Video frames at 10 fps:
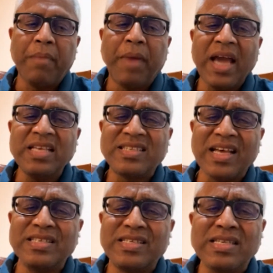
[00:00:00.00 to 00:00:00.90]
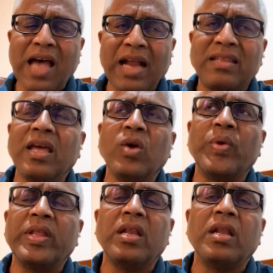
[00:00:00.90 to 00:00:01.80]
My sense is, I think
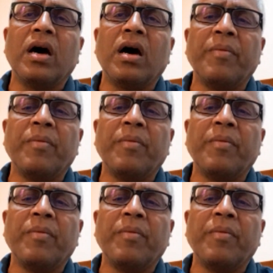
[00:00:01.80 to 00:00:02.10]
within